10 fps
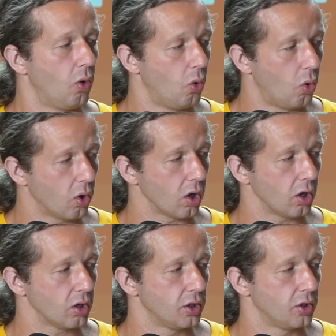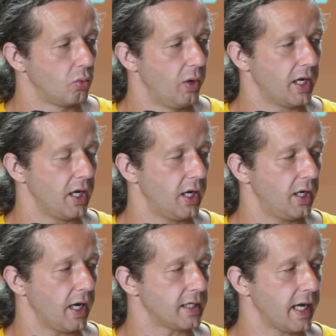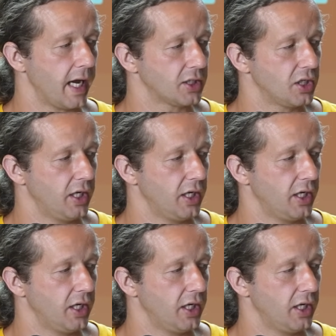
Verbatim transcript: Or we can attach an